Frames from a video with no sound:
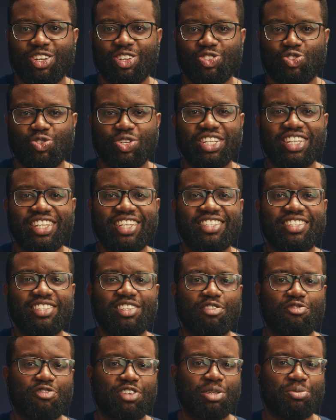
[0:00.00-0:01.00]
so it isn't
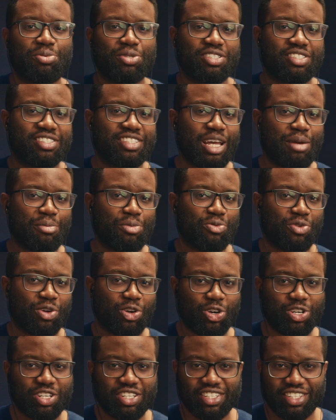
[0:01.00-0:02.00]
available at the time of
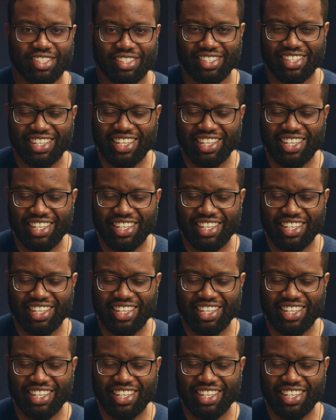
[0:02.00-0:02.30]
recording this